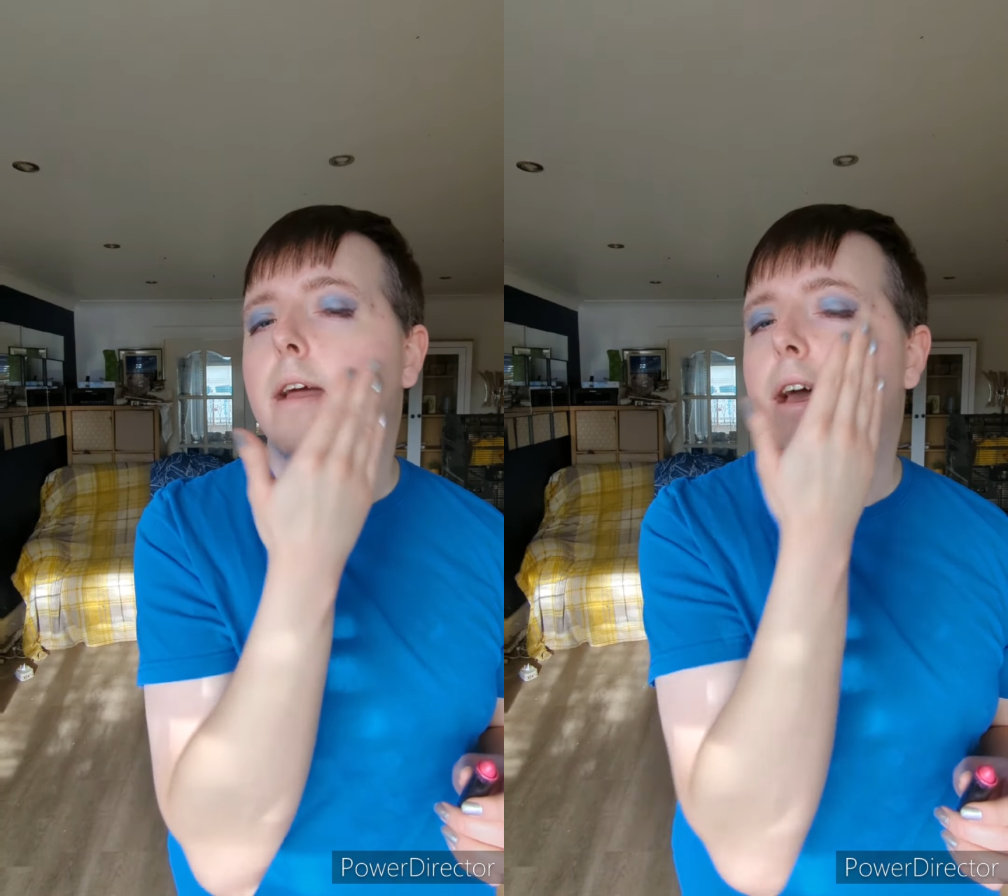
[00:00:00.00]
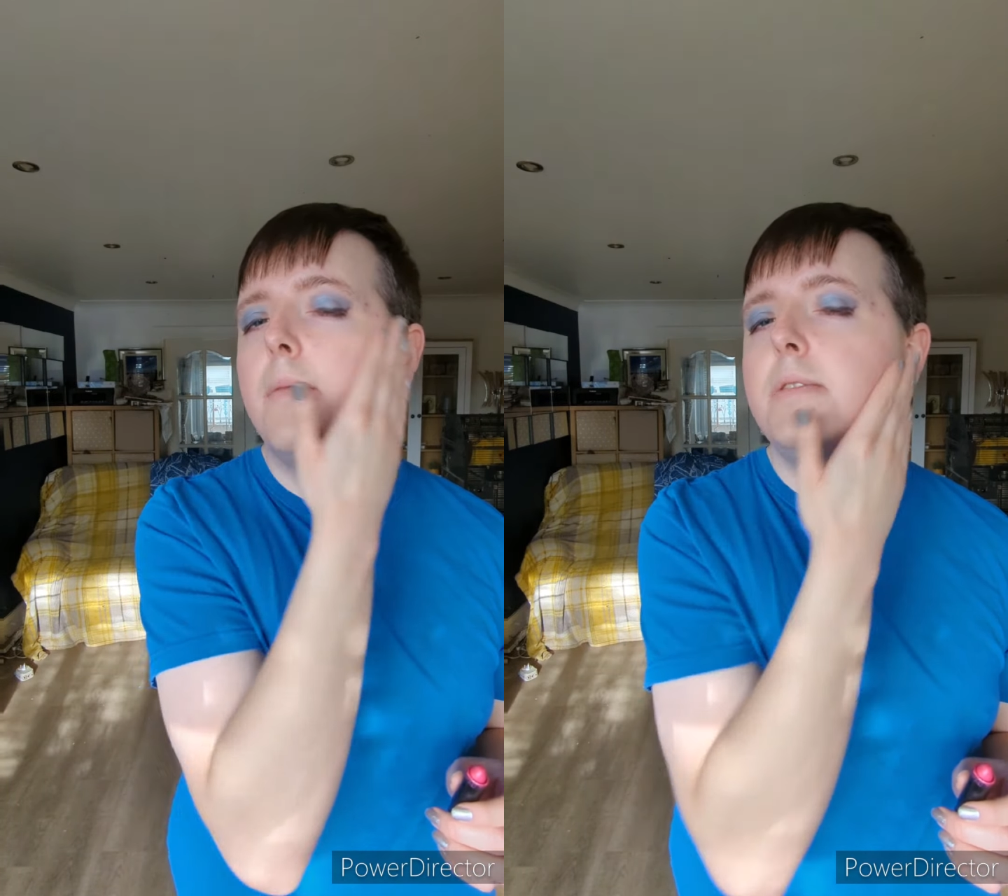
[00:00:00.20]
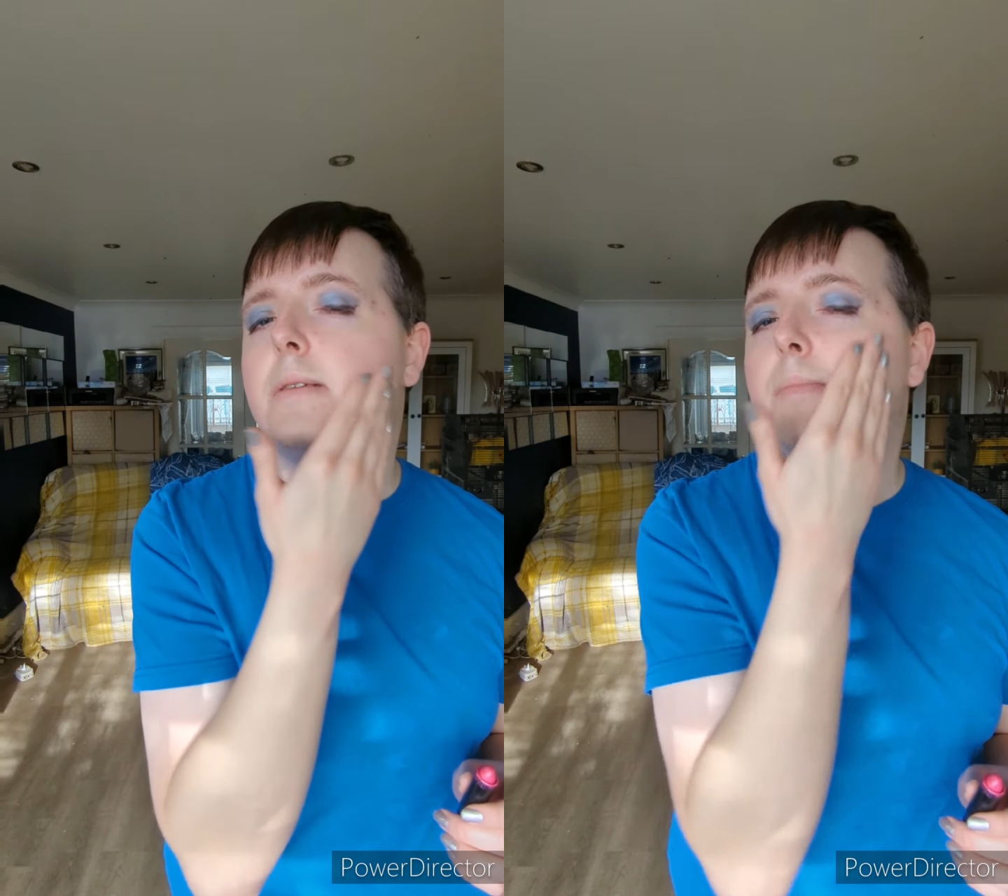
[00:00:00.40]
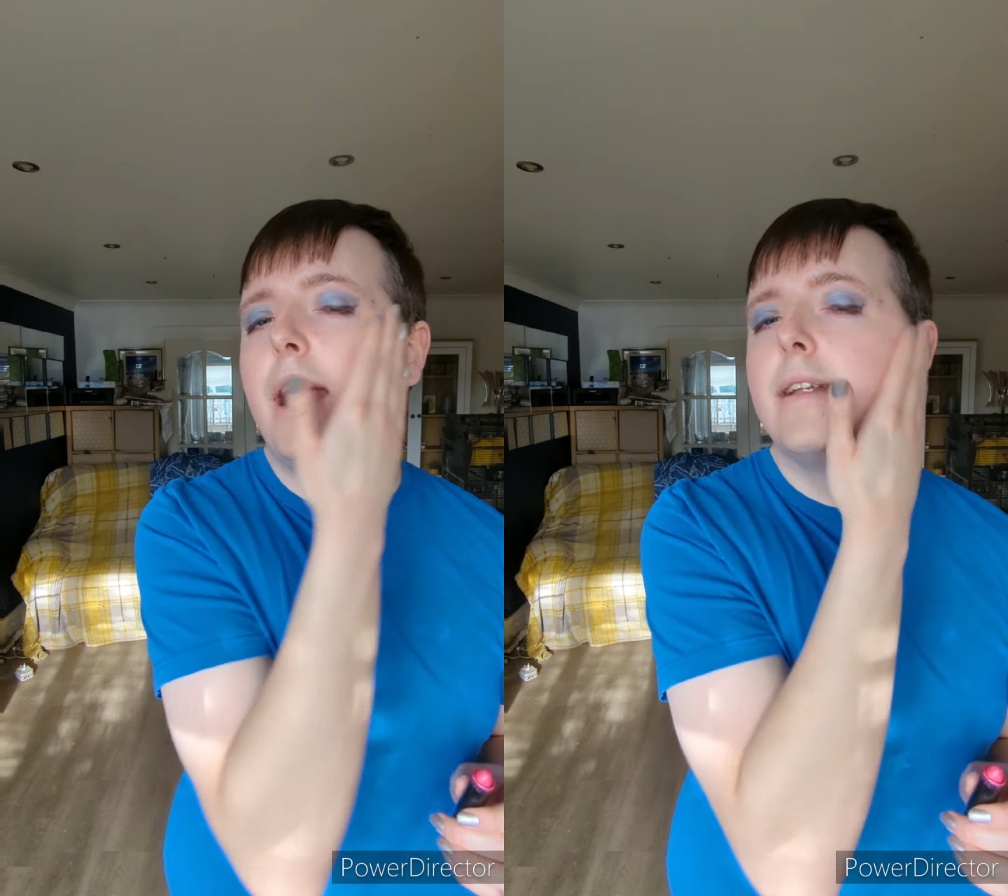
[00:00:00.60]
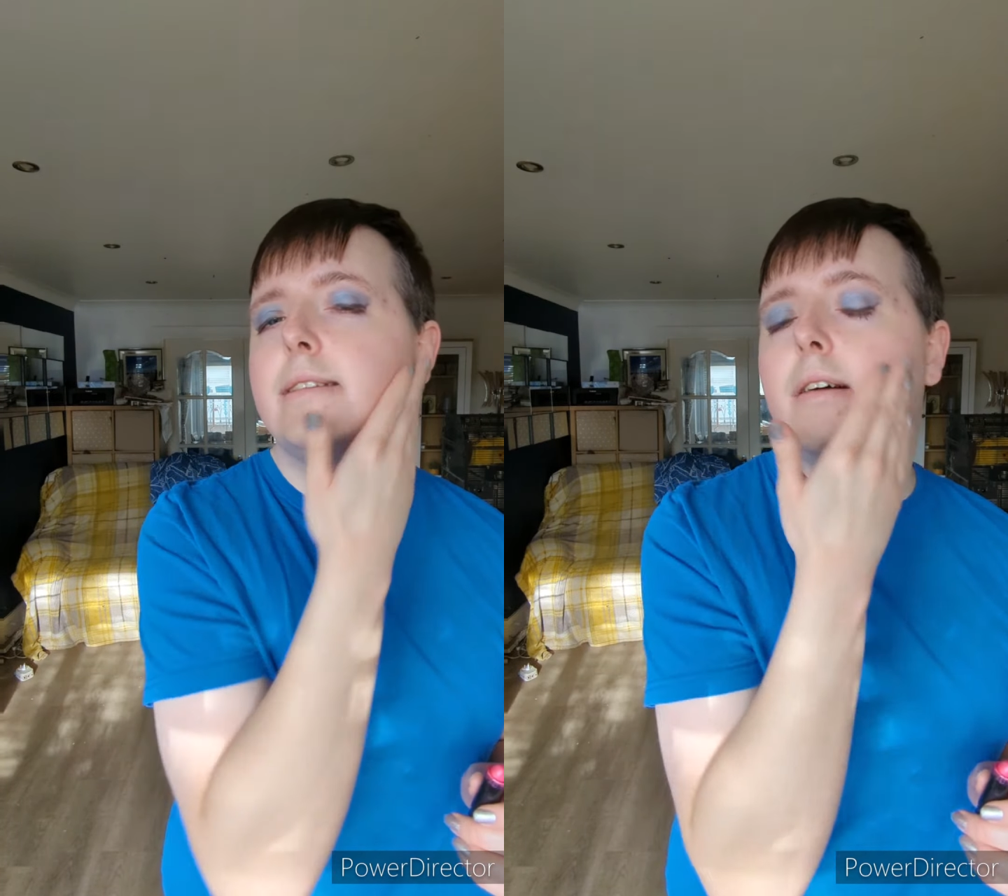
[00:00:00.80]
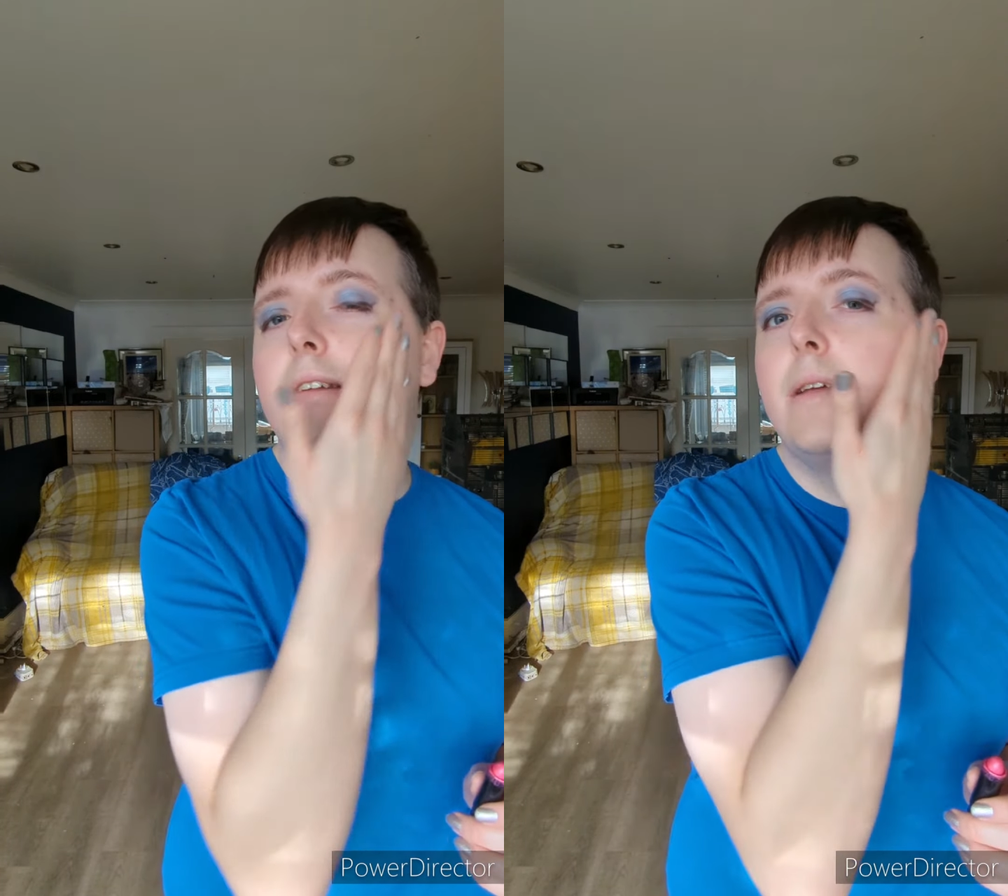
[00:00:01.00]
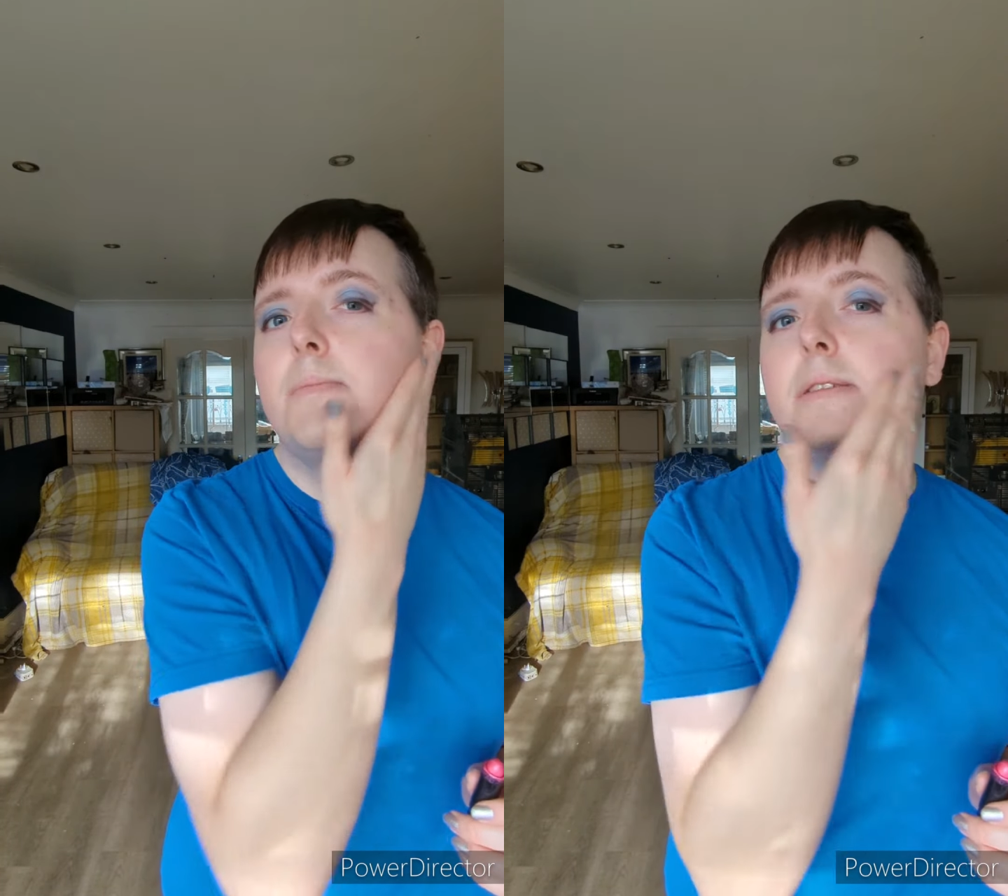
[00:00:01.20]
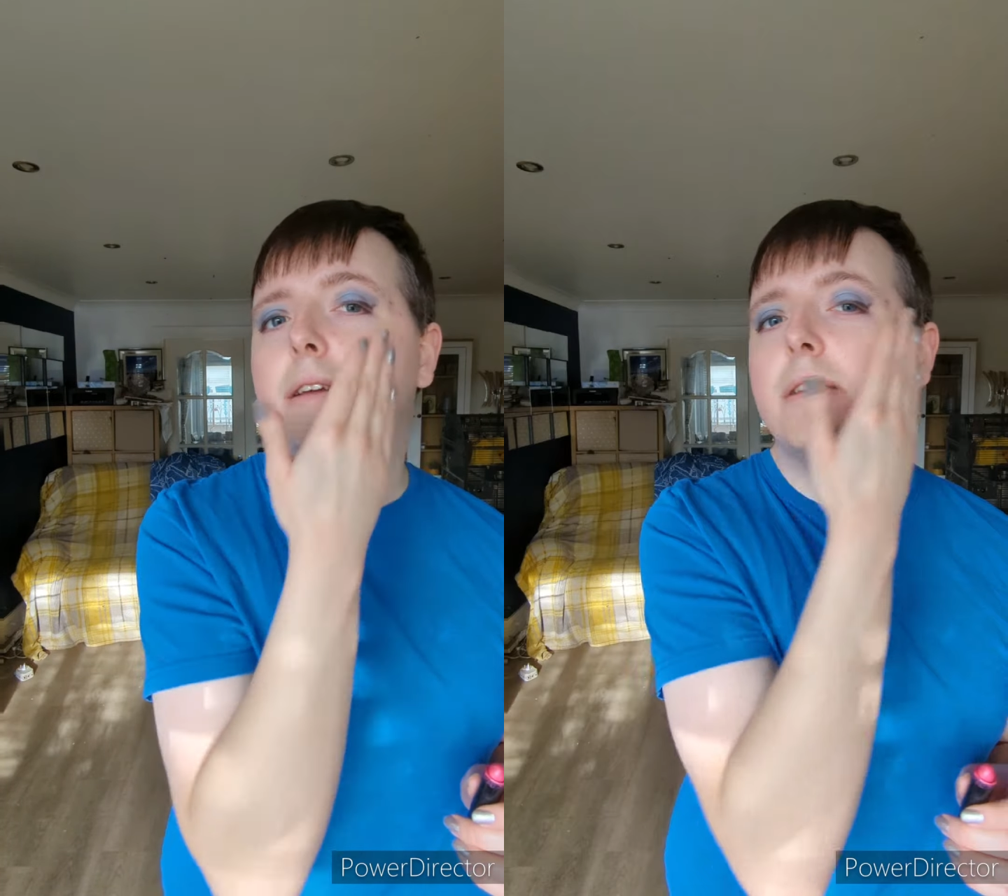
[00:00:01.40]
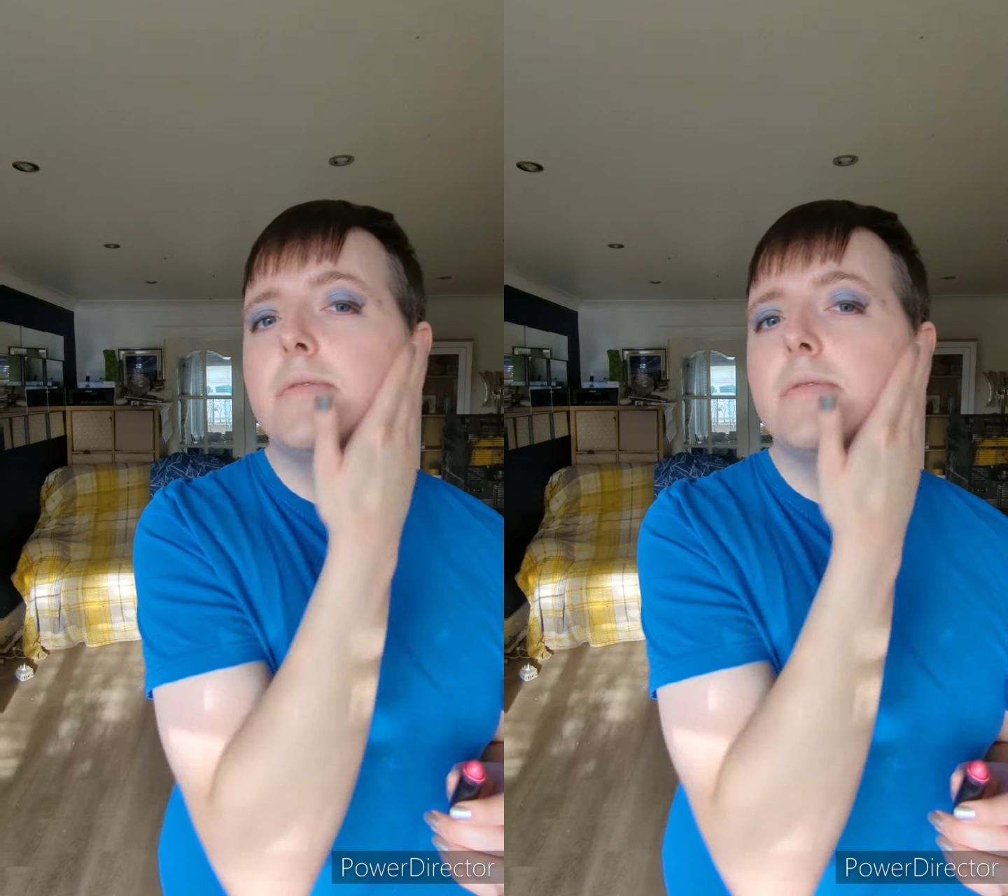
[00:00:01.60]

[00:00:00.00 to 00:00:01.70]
Helps to balance out lipstick